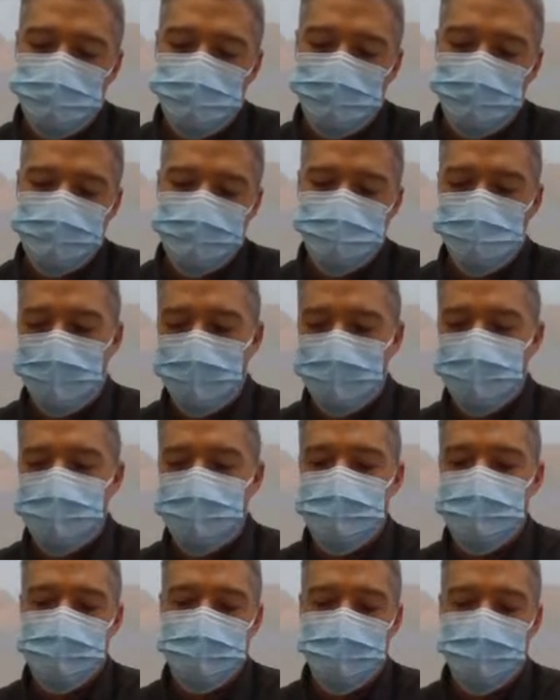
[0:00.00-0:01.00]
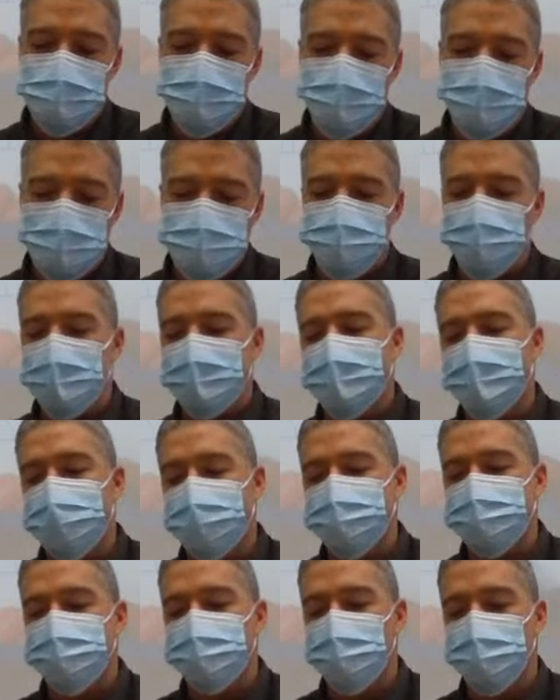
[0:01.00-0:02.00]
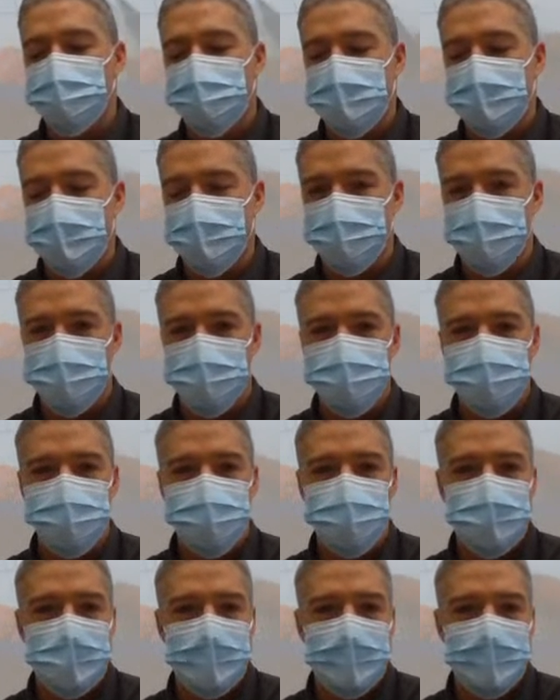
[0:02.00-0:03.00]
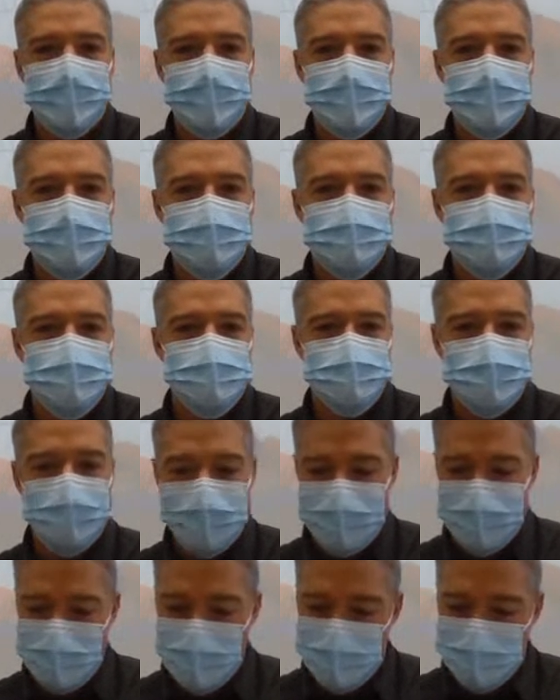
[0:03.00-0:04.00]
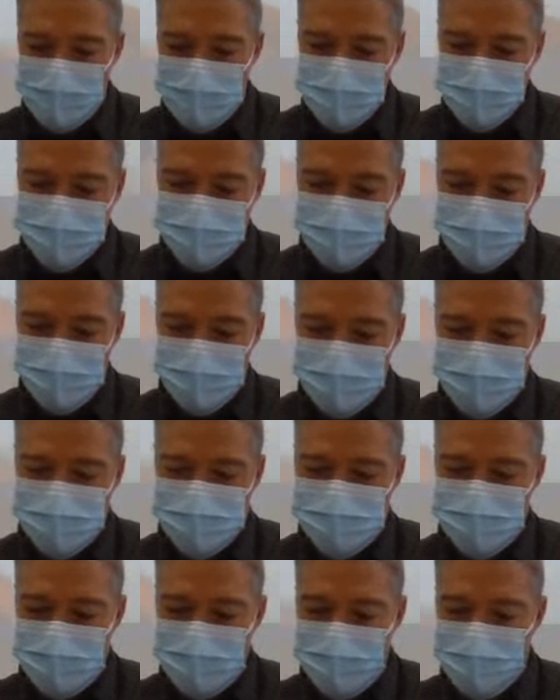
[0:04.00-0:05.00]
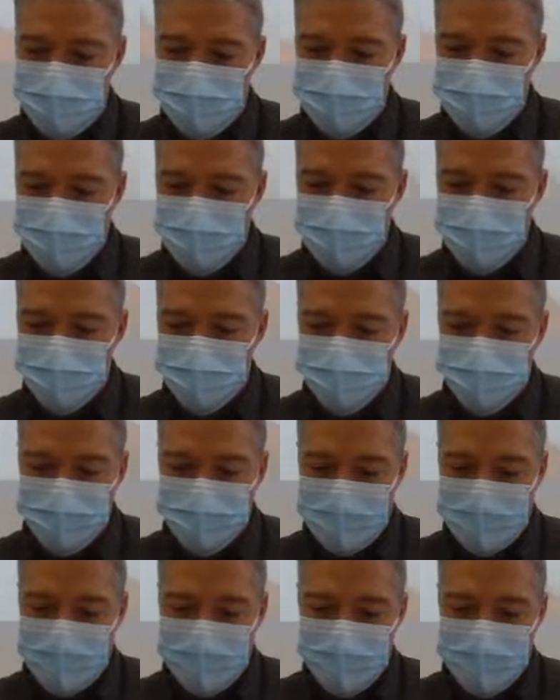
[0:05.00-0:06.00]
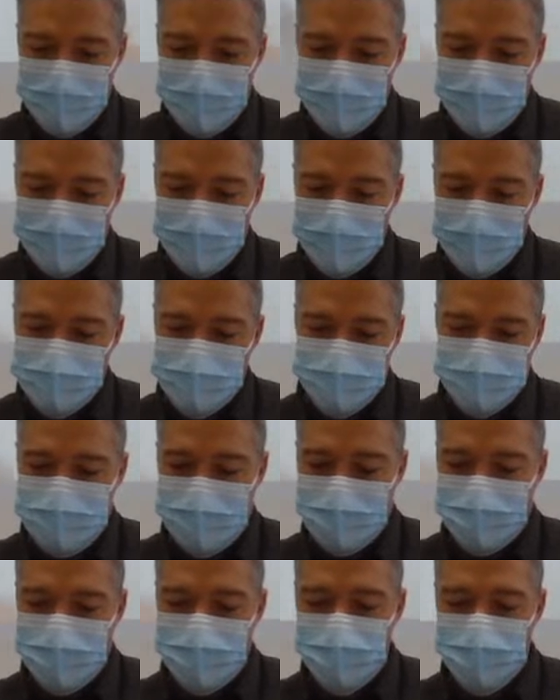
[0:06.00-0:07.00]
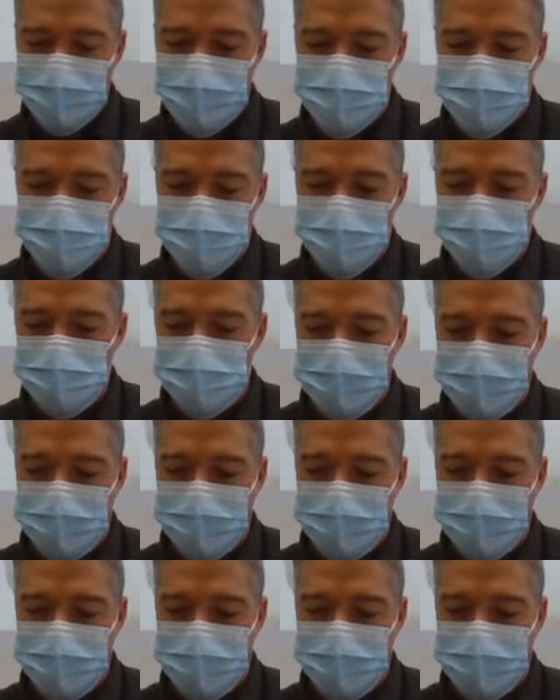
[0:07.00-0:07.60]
which one cuts through the other? Does A, which is all this stuff, does that cut through